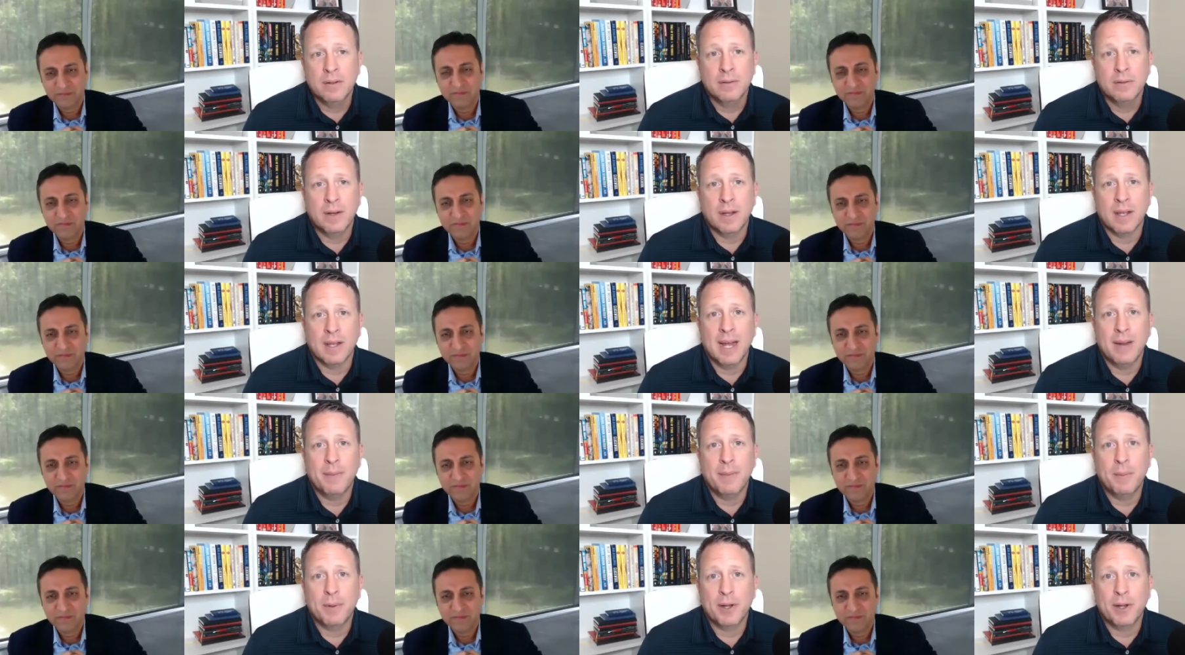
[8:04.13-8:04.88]
Speaker 1: a lot
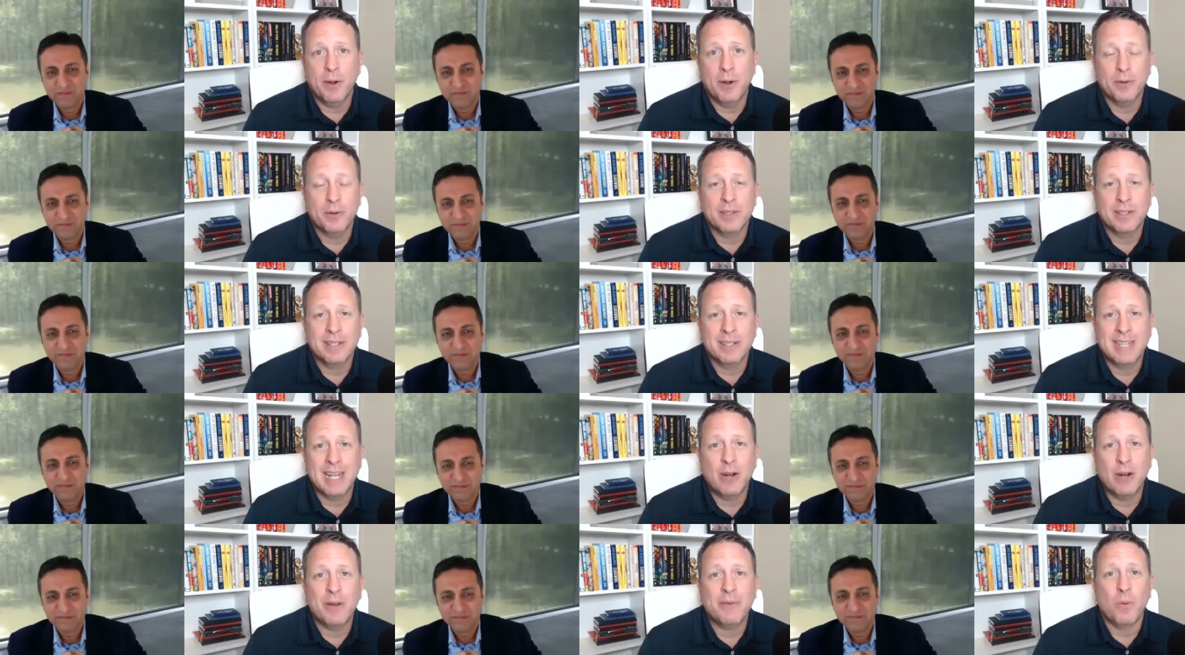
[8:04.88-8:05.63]
of people go,
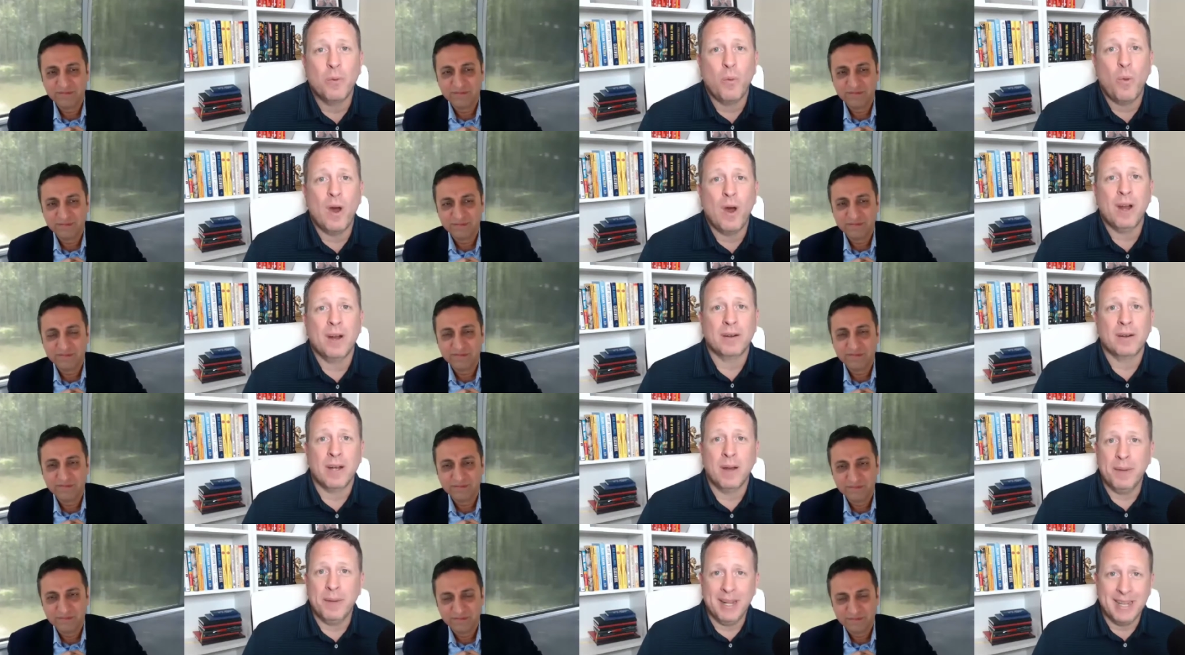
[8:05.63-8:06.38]
they don't even want a
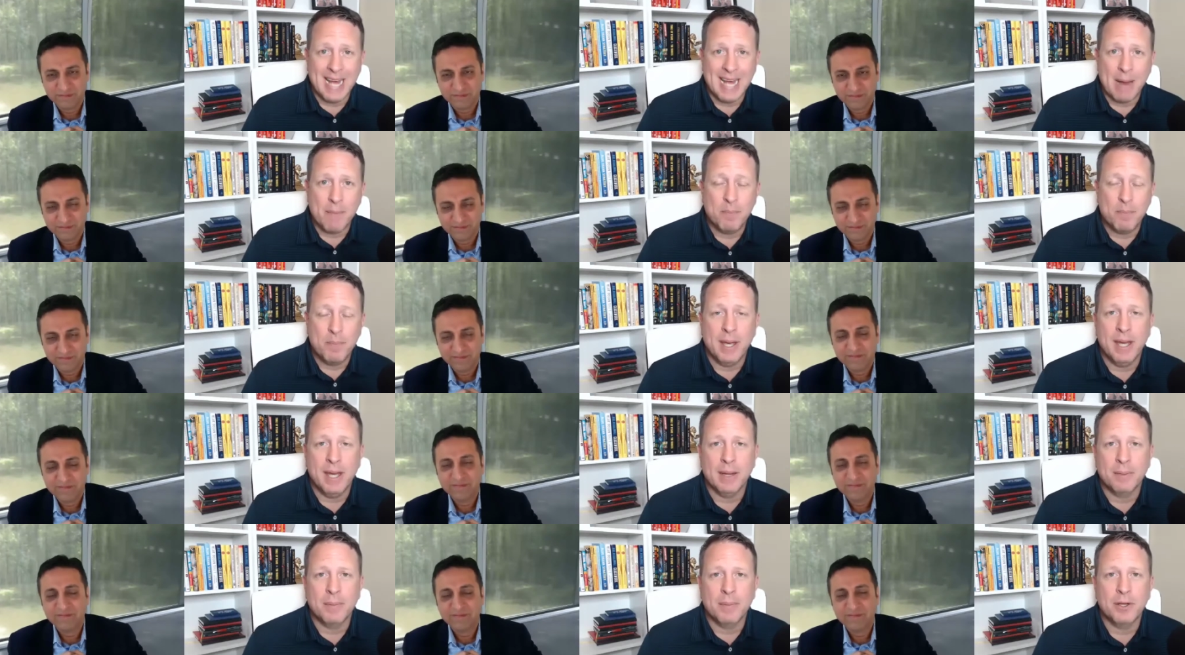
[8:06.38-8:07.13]
company that
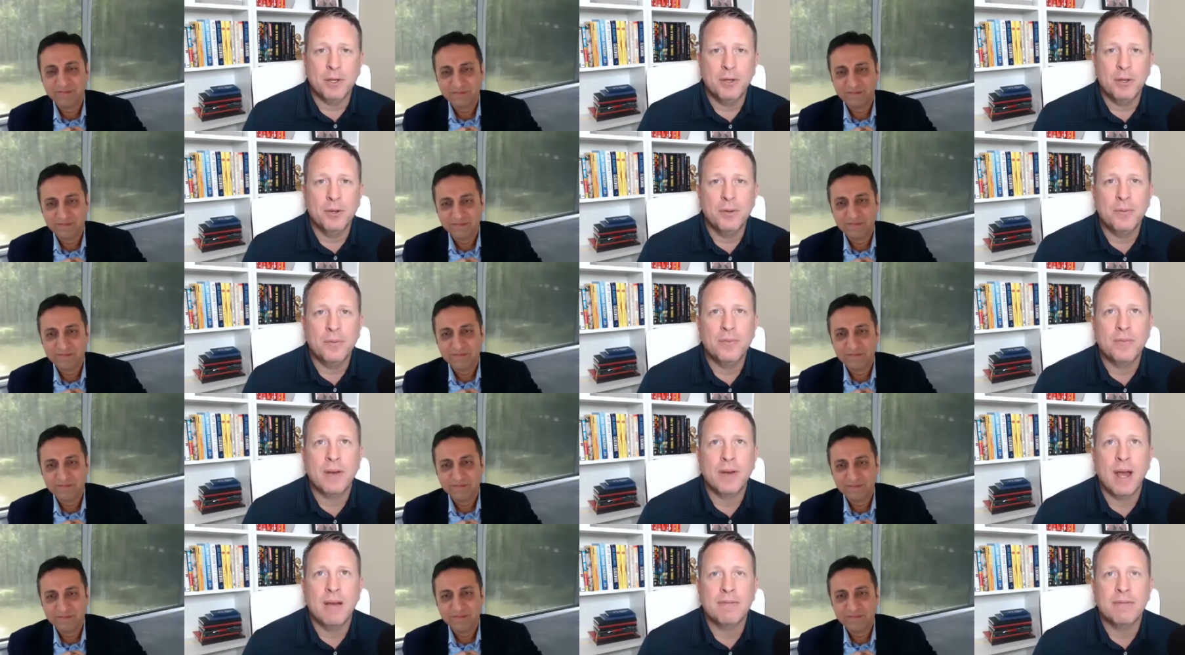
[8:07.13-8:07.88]
big, but you
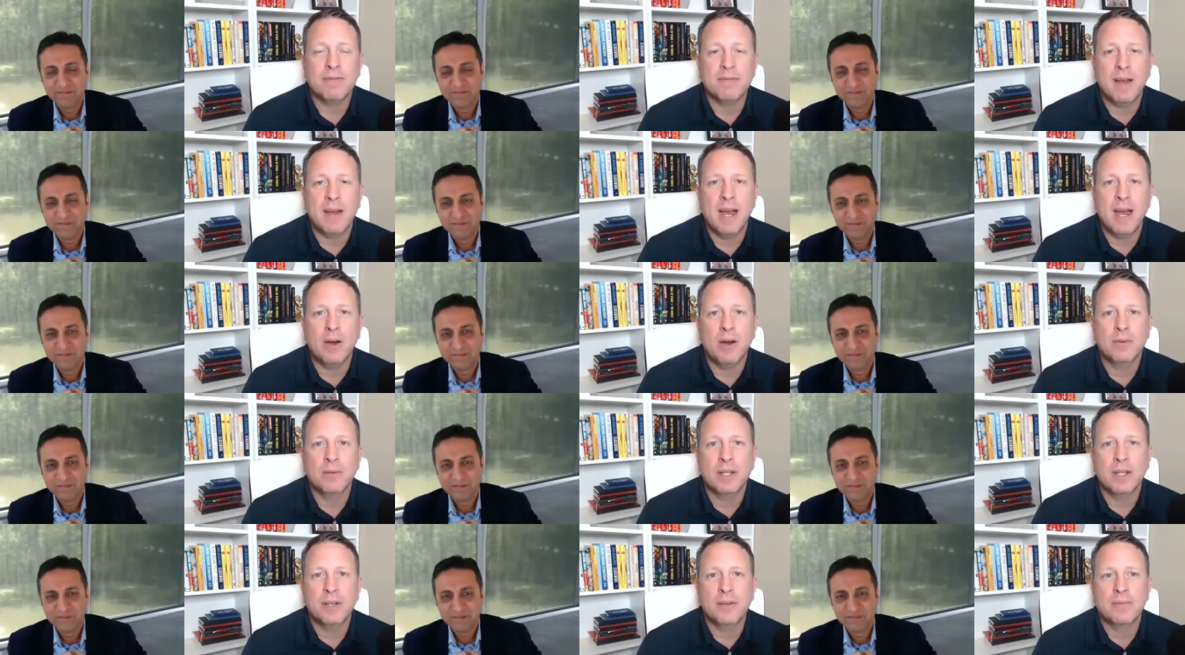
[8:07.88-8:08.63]
have
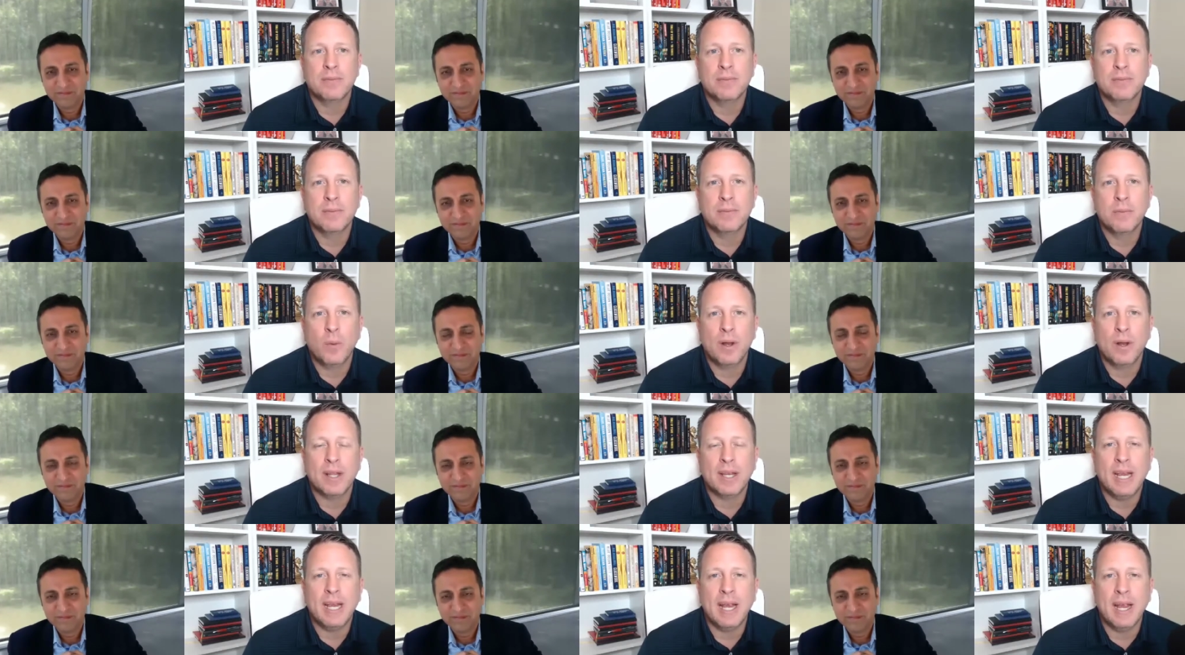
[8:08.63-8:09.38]
found that you've, one of
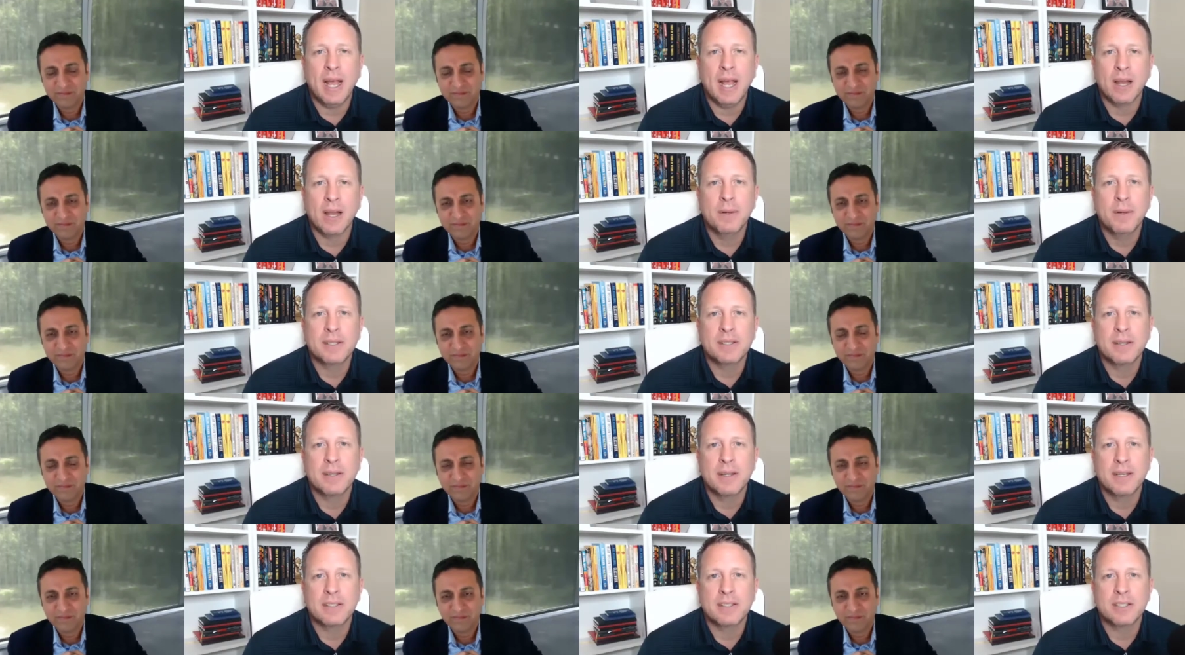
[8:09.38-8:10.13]
the key elements
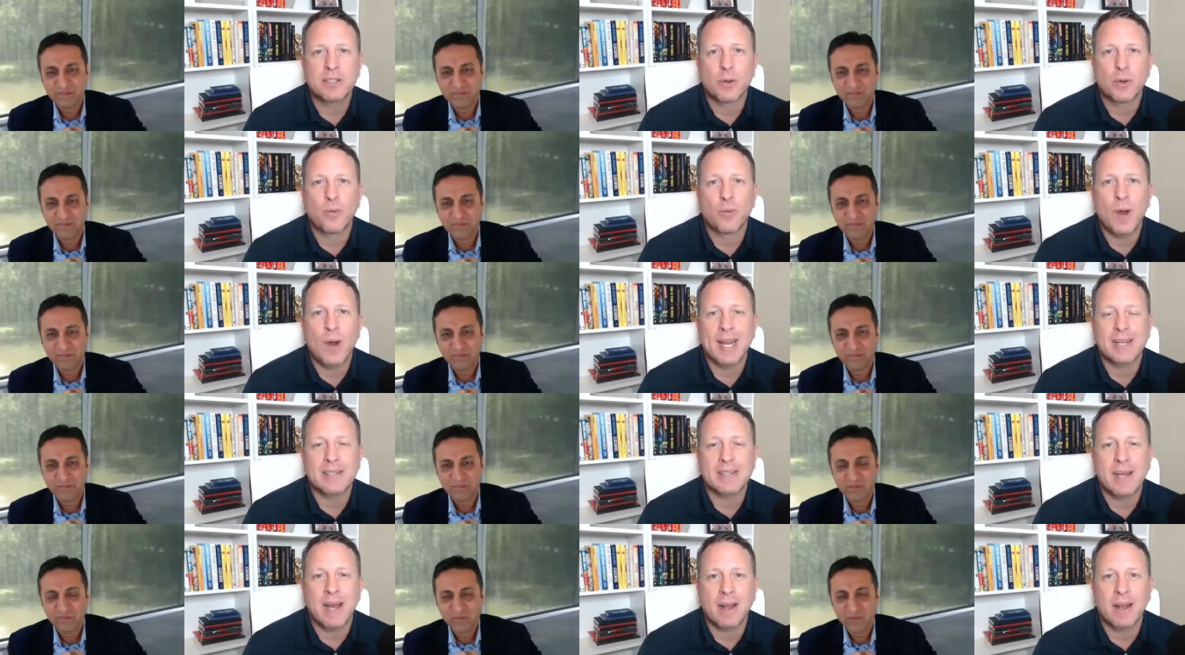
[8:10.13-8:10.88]
of this is the right
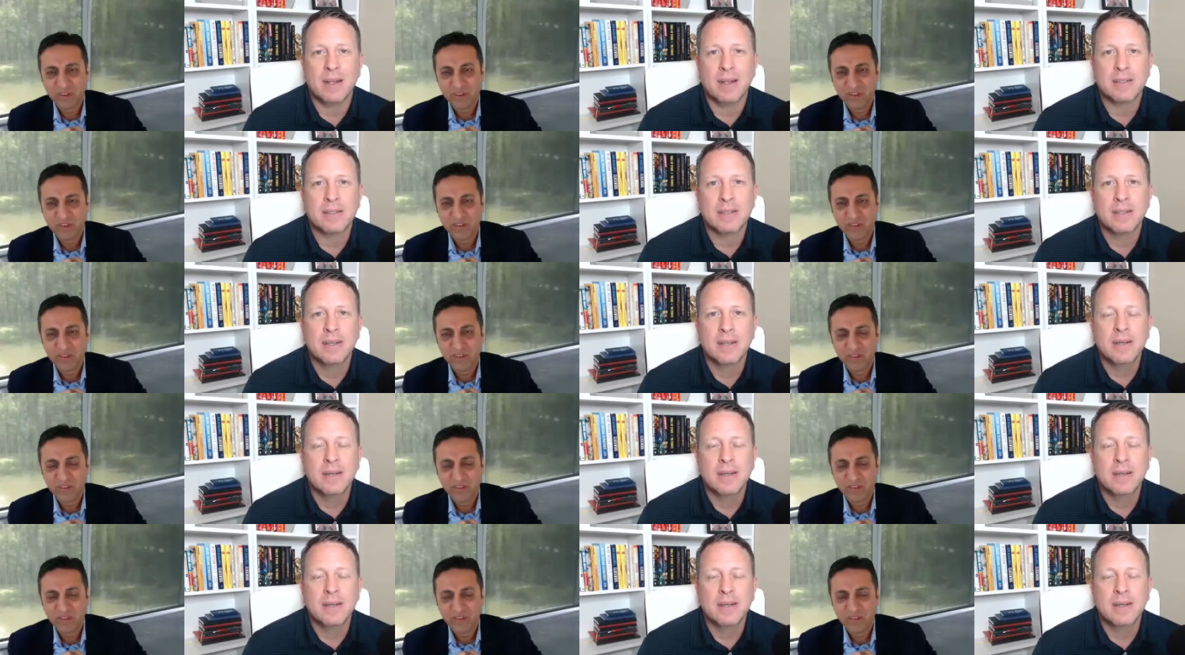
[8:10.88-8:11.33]
talent.